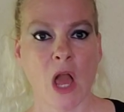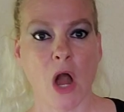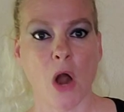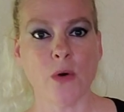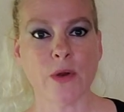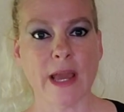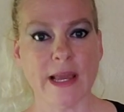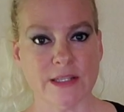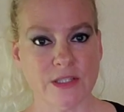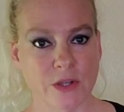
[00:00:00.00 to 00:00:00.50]

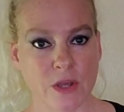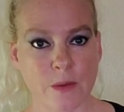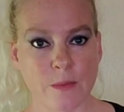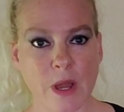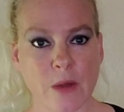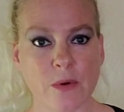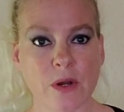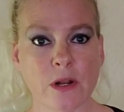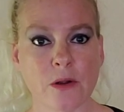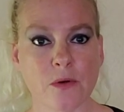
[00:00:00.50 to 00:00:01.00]
Okay, so you
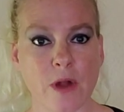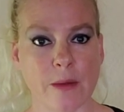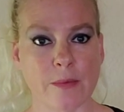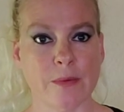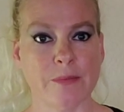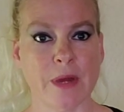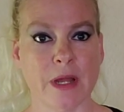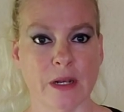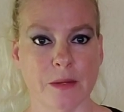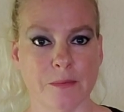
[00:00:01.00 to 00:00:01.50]
might want to grab a
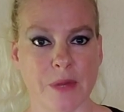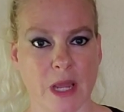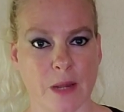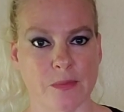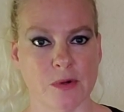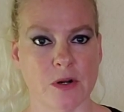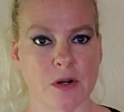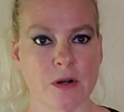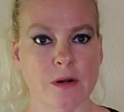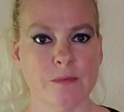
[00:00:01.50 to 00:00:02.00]
pen and
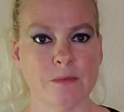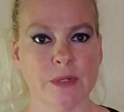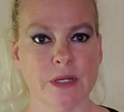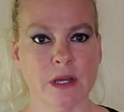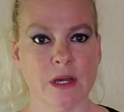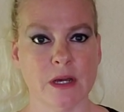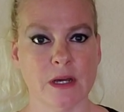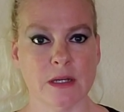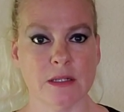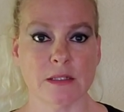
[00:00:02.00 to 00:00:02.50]
paper
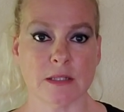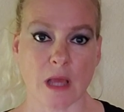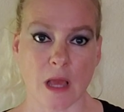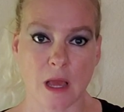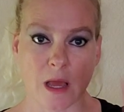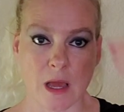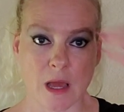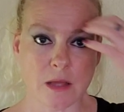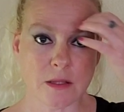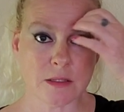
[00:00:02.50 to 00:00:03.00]
because
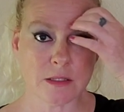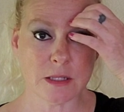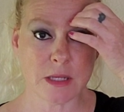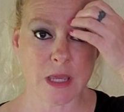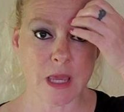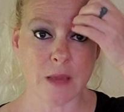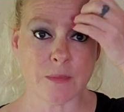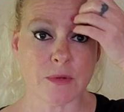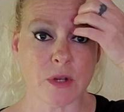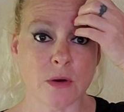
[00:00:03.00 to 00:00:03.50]
to
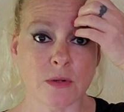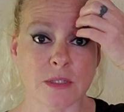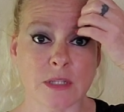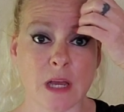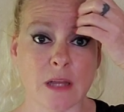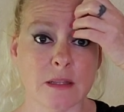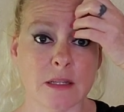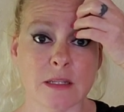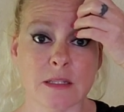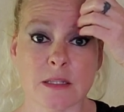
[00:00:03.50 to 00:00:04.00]
keep notes
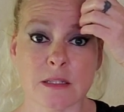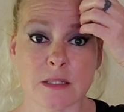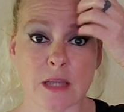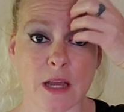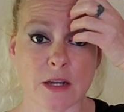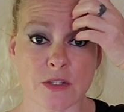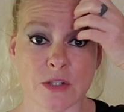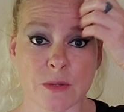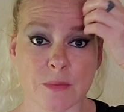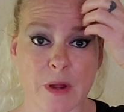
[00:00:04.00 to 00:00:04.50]
on this is
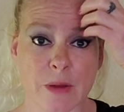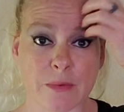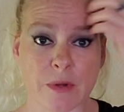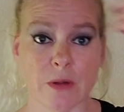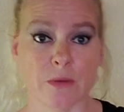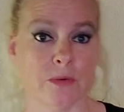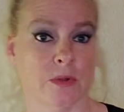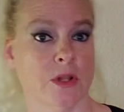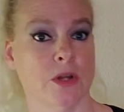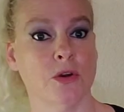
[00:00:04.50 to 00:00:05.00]
actually probably a
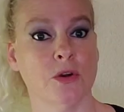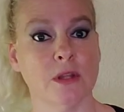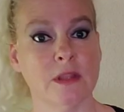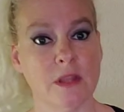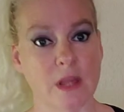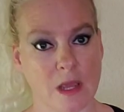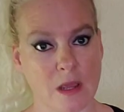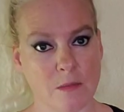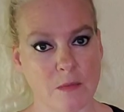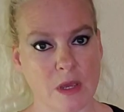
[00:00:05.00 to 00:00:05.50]
really good
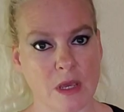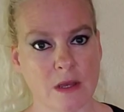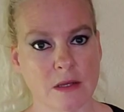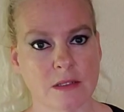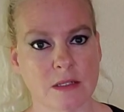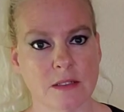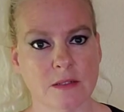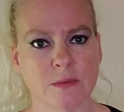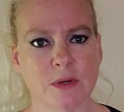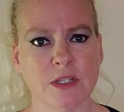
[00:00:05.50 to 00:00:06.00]
thing because
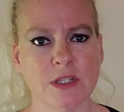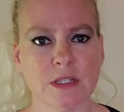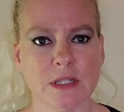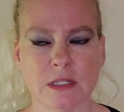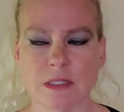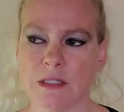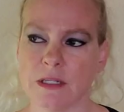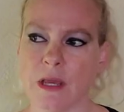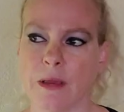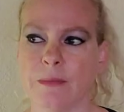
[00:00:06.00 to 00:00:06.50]
as much as
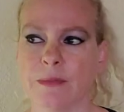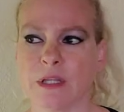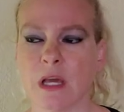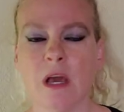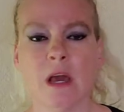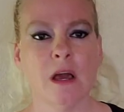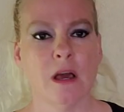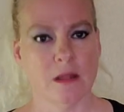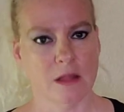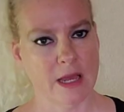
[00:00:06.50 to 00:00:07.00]
it seems
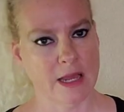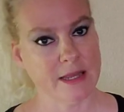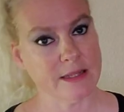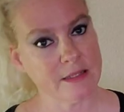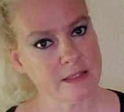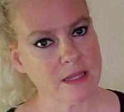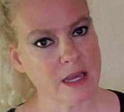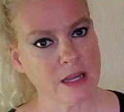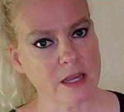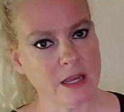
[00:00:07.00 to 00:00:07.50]
like it's
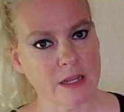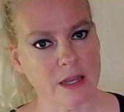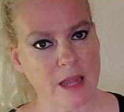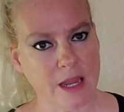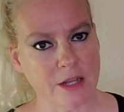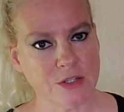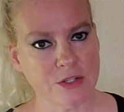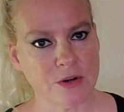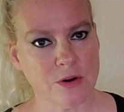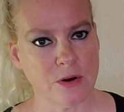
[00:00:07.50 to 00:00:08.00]
second
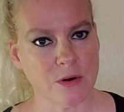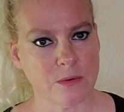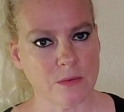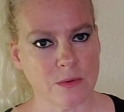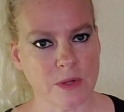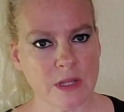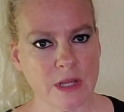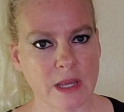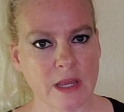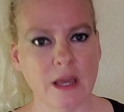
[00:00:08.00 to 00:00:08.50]
nature or
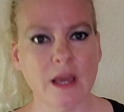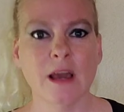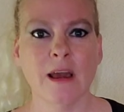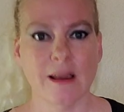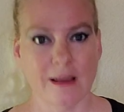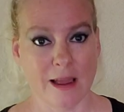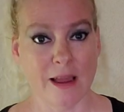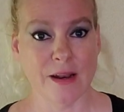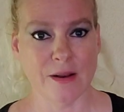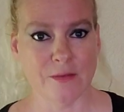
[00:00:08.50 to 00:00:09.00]
really
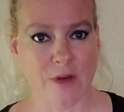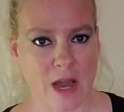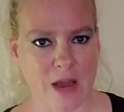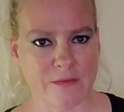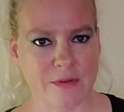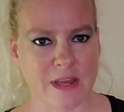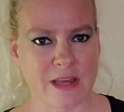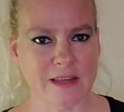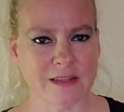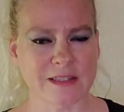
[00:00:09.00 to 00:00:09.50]
kind of
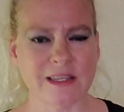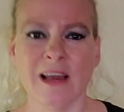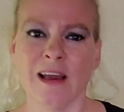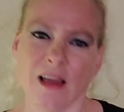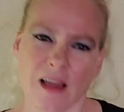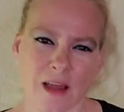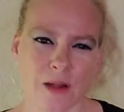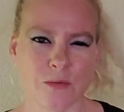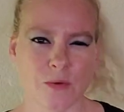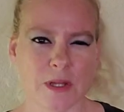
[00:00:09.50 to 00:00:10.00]
obvious,
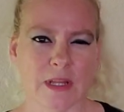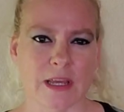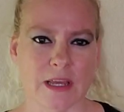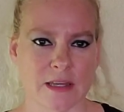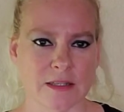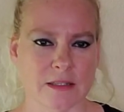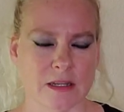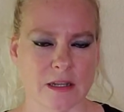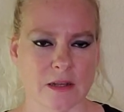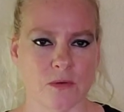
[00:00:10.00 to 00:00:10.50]
it really
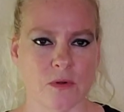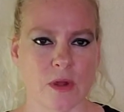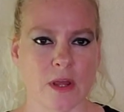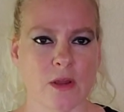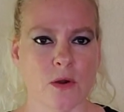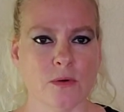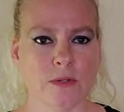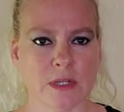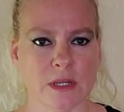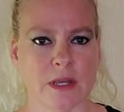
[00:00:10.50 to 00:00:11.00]
isn't. It
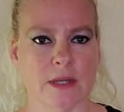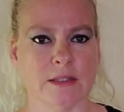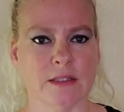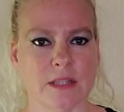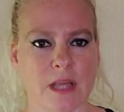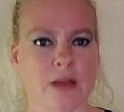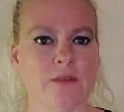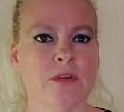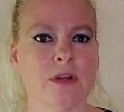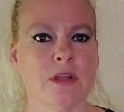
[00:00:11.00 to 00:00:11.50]
goes against
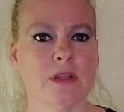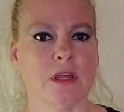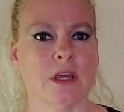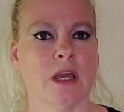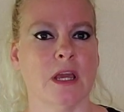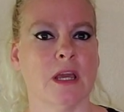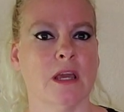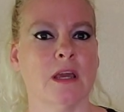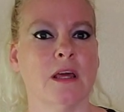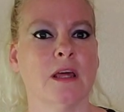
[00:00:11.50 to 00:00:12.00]

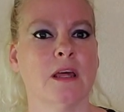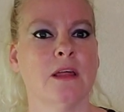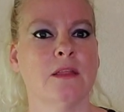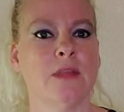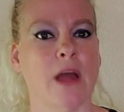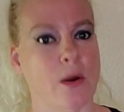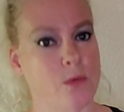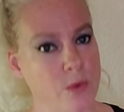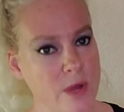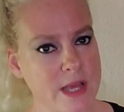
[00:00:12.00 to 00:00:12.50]
everything
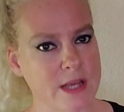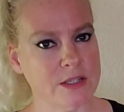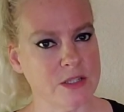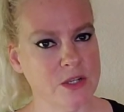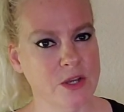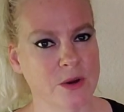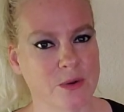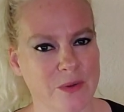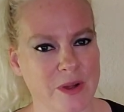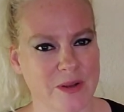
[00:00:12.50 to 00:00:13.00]
that we as
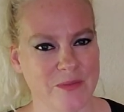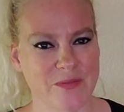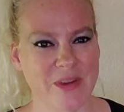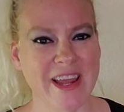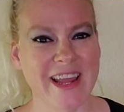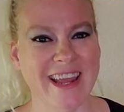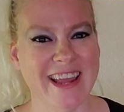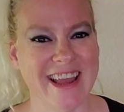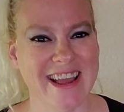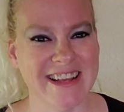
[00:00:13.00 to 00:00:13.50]
human
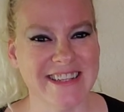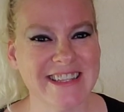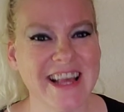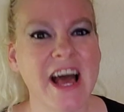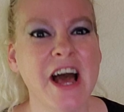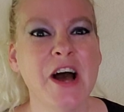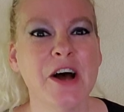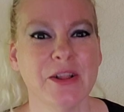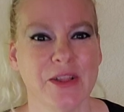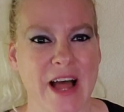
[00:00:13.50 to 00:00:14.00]
beings
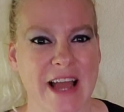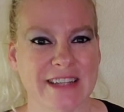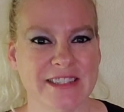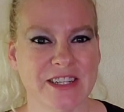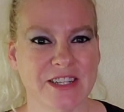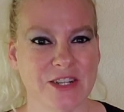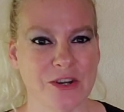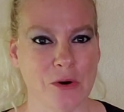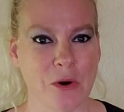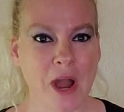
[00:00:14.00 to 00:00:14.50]
like to
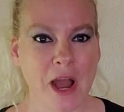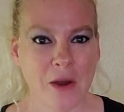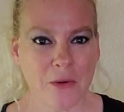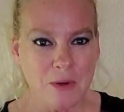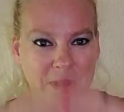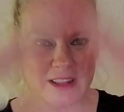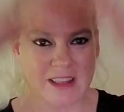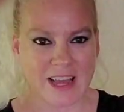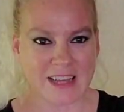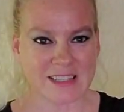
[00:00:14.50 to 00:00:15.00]
do.
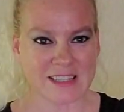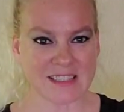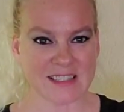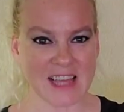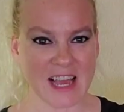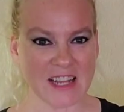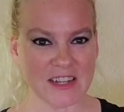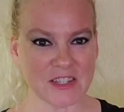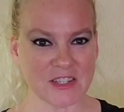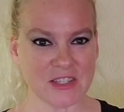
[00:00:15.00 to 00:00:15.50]
We like to
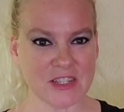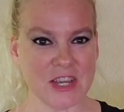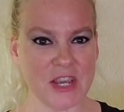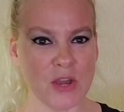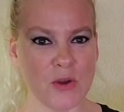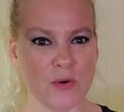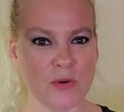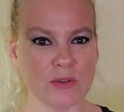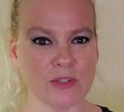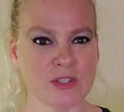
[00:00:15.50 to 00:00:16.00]
set
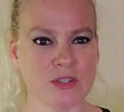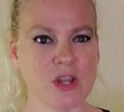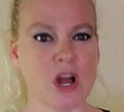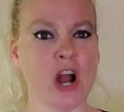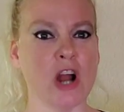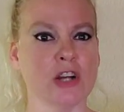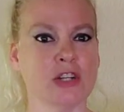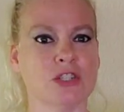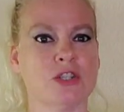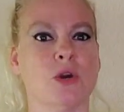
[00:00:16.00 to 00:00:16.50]
huge,
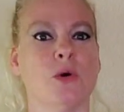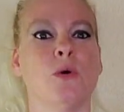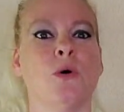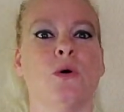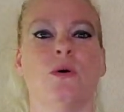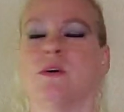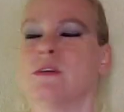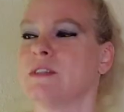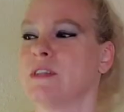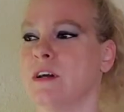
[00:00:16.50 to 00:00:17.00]
large
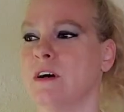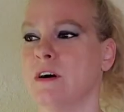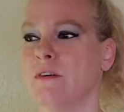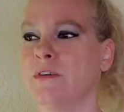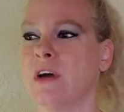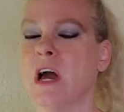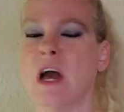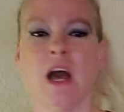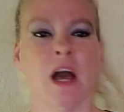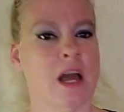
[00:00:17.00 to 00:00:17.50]
goals of
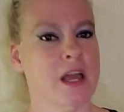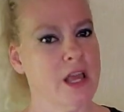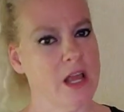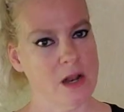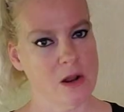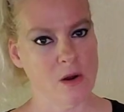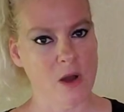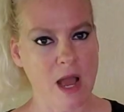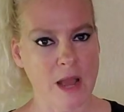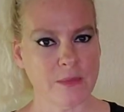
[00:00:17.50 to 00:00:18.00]
you
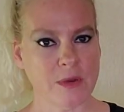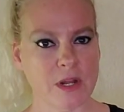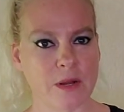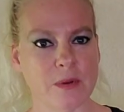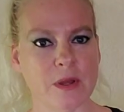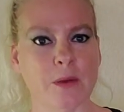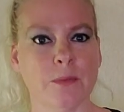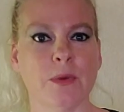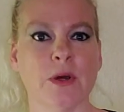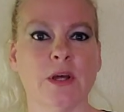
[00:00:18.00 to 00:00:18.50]
know, I'm going to
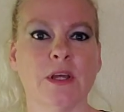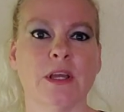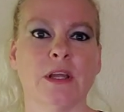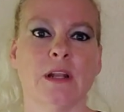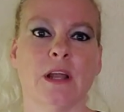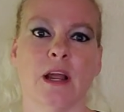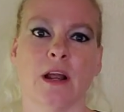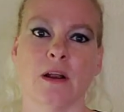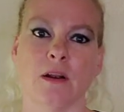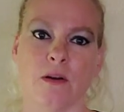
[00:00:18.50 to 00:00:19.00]
be a
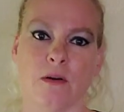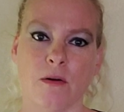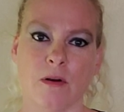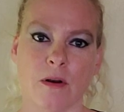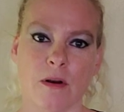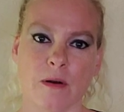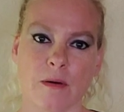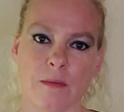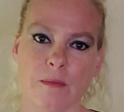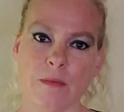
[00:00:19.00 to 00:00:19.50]
millionaire
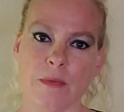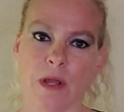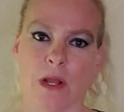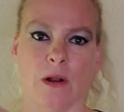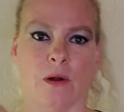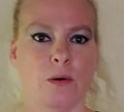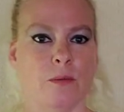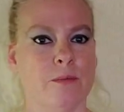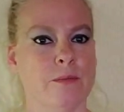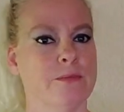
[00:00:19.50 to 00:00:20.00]
or, you
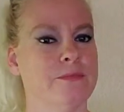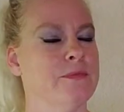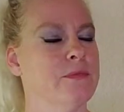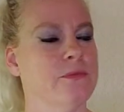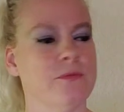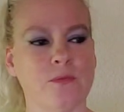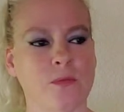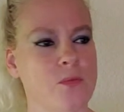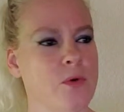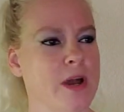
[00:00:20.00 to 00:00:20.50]
know,
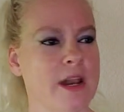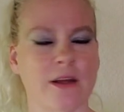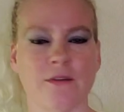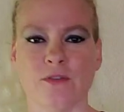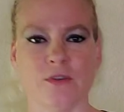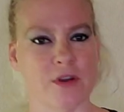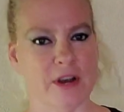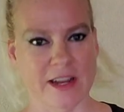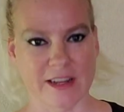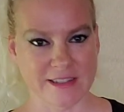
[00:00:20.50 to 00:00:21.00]

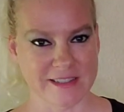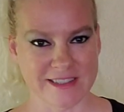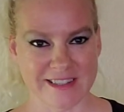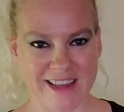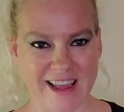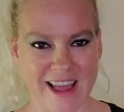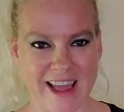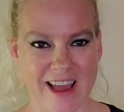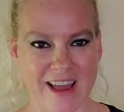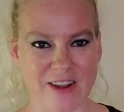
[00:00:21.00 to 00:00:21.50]
whatever it is.
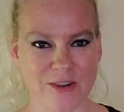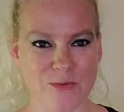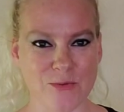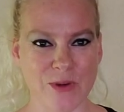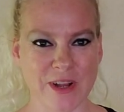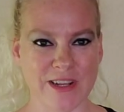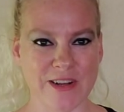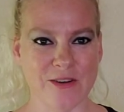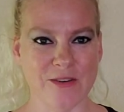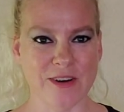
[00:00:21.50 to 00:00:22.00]
And
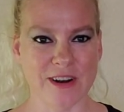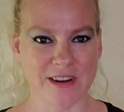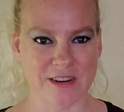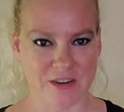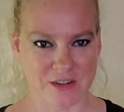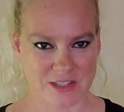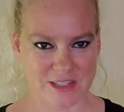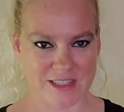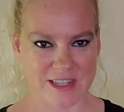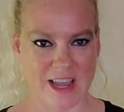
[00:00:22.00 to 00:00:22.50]
we don't
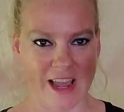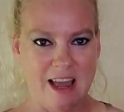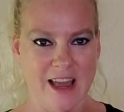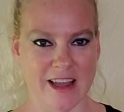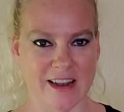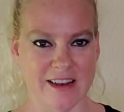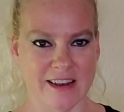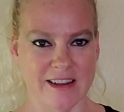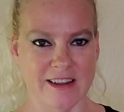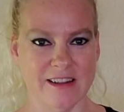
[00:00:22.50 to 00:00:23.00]

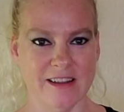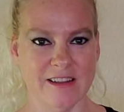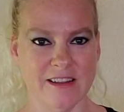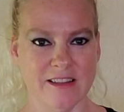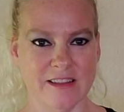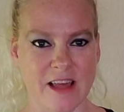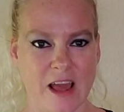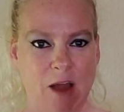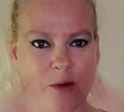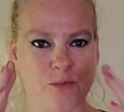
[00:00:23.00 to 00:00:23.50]
understand
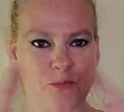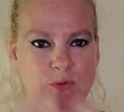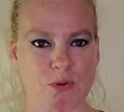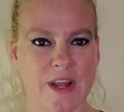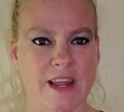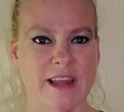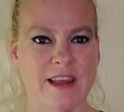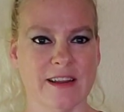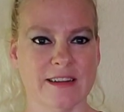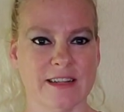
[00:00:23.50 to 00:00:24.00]
that
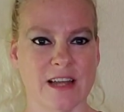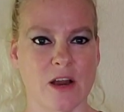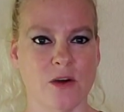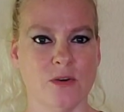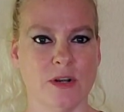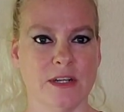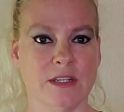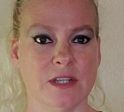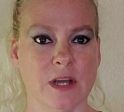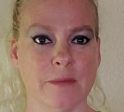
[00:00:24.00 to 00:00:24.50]
bringing it down
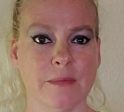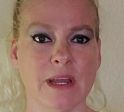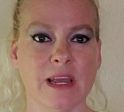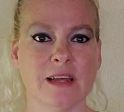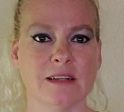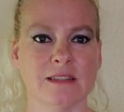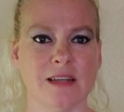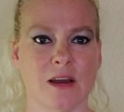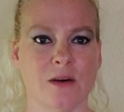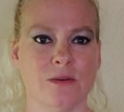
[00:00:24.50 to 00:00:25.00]
and dumbing
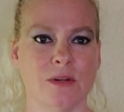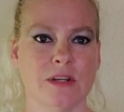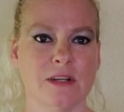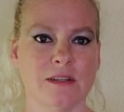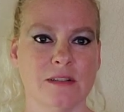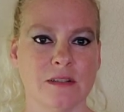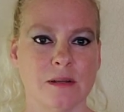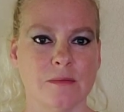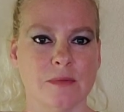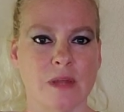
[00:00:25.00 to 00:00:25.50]
it down
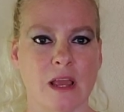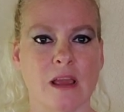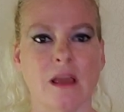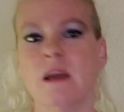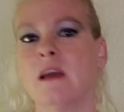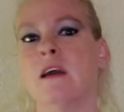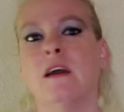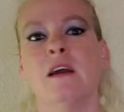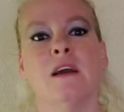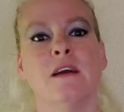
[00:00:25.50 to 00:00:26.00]
into something
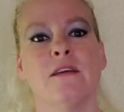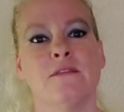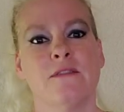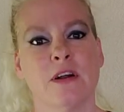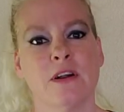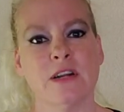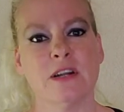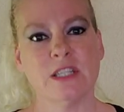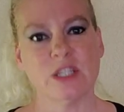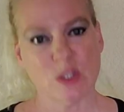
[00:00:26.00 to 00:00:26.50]

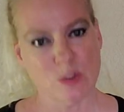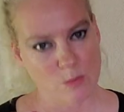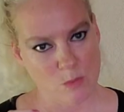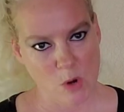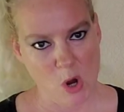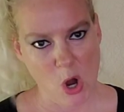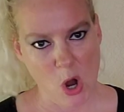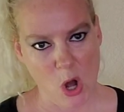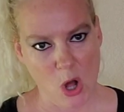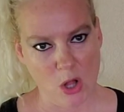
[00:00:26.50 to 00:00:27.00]
very
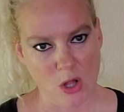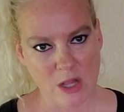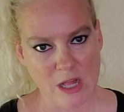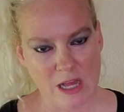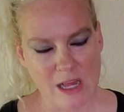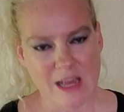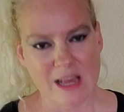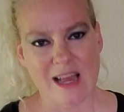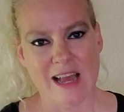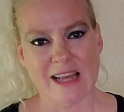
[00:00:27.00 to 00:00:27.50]
small
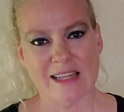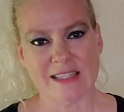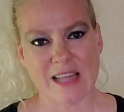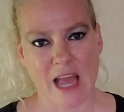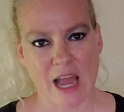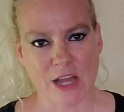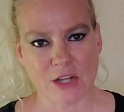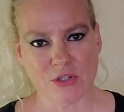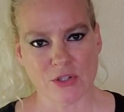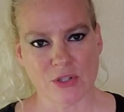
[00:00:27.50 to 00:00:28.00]
is
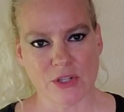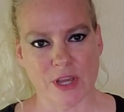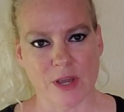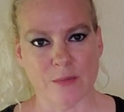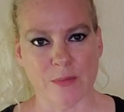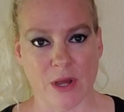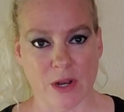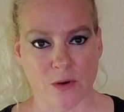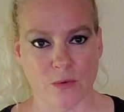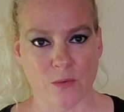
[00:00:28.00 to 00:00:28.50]
actually a
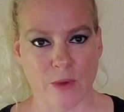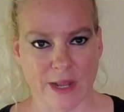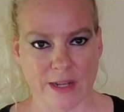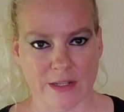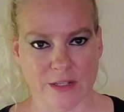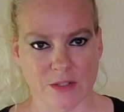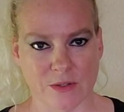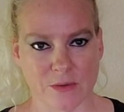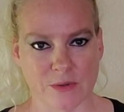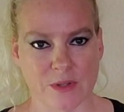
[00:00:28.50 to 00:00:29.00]
better way to
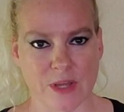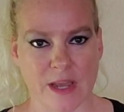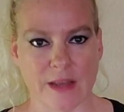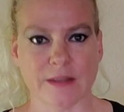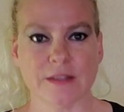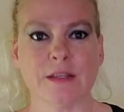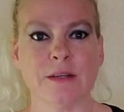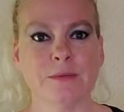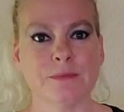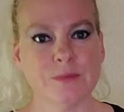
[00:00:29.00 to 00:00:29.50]
do
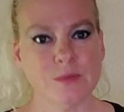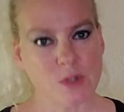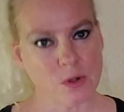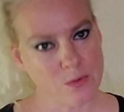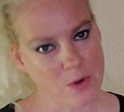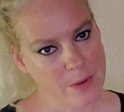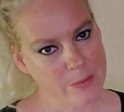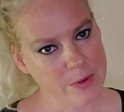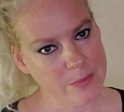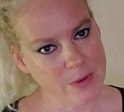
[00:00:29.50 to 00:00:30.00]
things. So
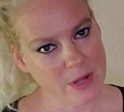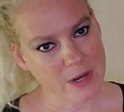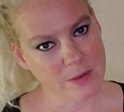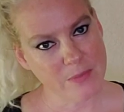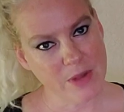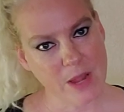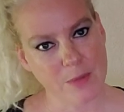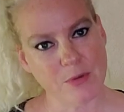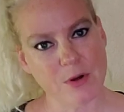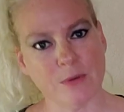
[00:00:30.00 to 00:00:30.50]
grab a pen and
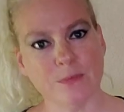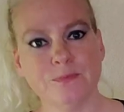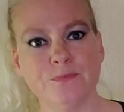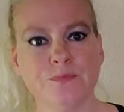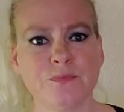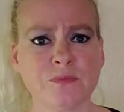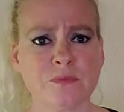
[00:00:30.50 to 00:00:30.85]
paper.